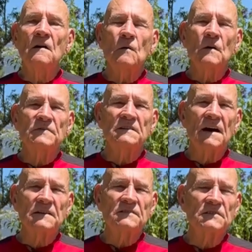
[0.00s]
What the
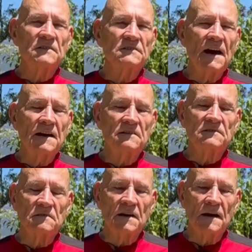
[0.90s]
doctors and
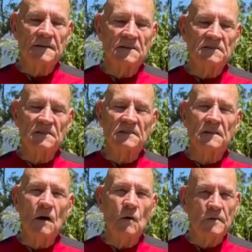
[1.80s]
scientists are telling us, the
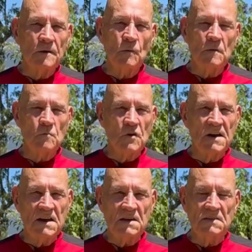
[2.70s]
slower that we
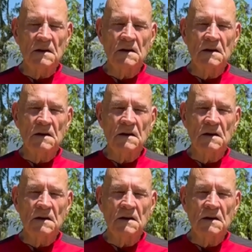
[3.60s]
breathe,